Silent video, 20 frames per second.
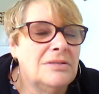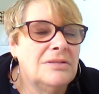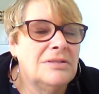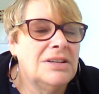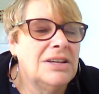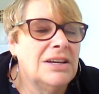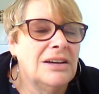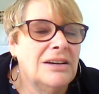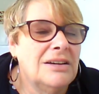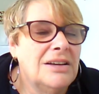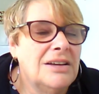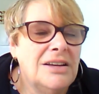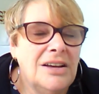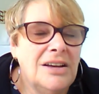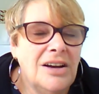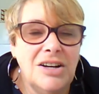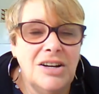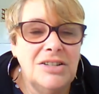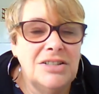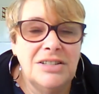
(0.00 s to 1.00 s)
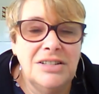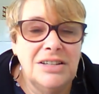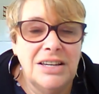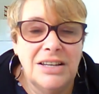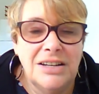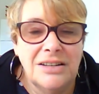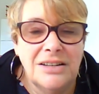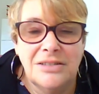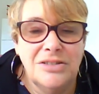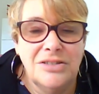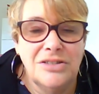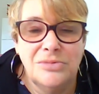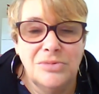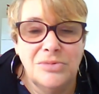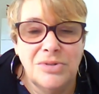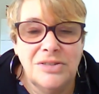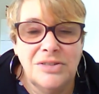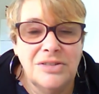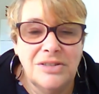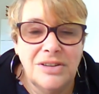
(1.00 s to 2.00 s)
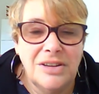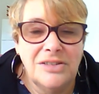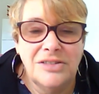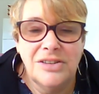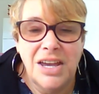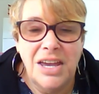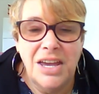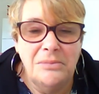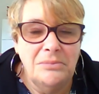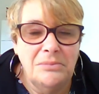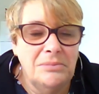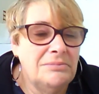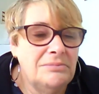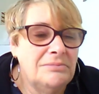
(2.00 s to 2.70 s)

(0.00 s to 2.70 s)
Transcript: Yeah, I didn't get it because it was a scam.